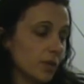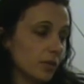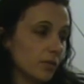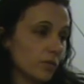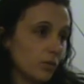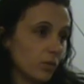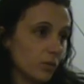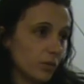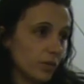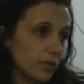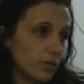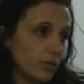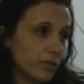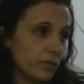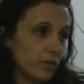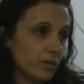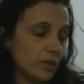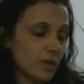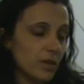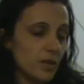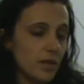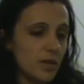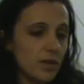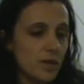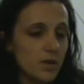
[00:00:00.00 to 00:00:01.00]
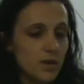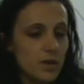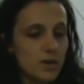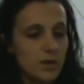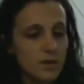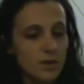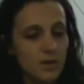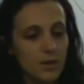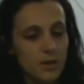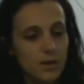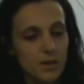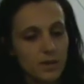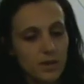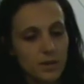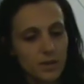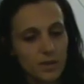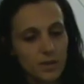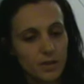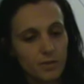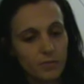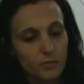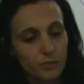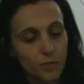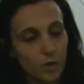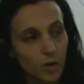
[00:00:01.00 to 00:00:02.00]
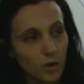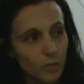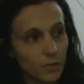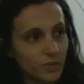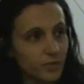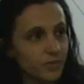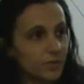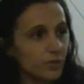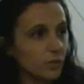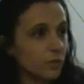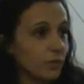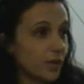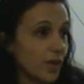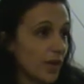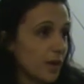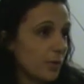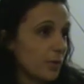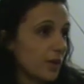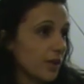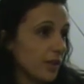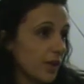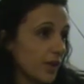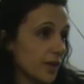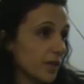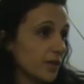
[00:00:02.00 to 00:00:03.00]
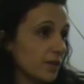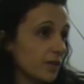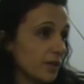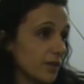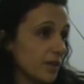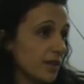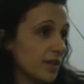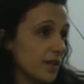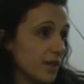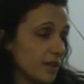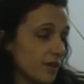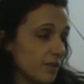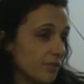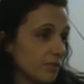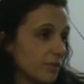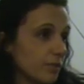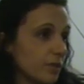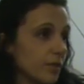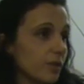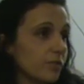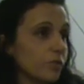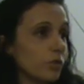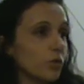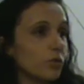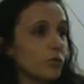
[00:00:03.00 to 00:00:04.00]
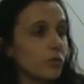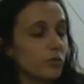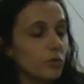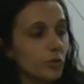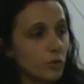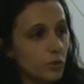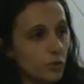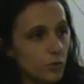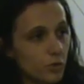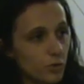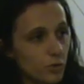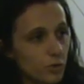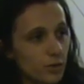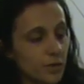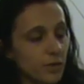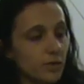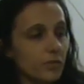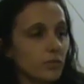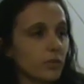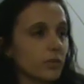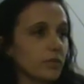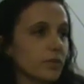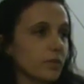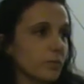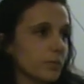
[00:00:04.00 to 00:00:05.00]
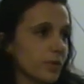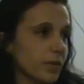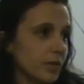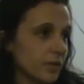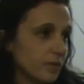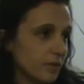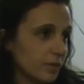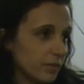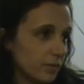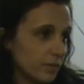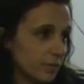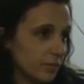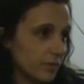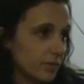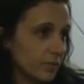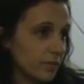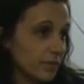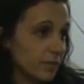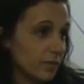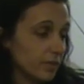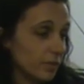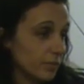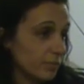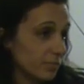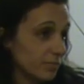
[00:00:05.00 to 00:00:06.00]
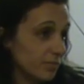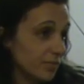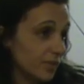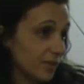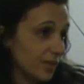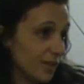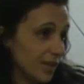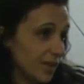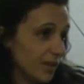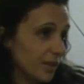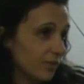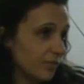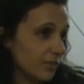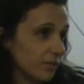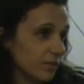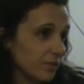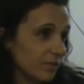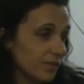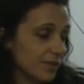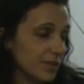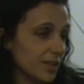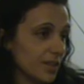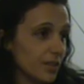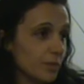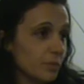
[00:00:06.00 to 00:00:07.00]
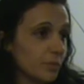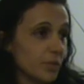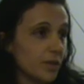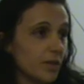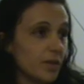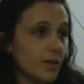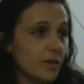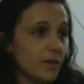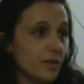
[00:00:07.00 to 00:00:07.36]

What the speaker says: As long as the environment's still there where they can live and they've got food and they've got somewhere to live and sleep,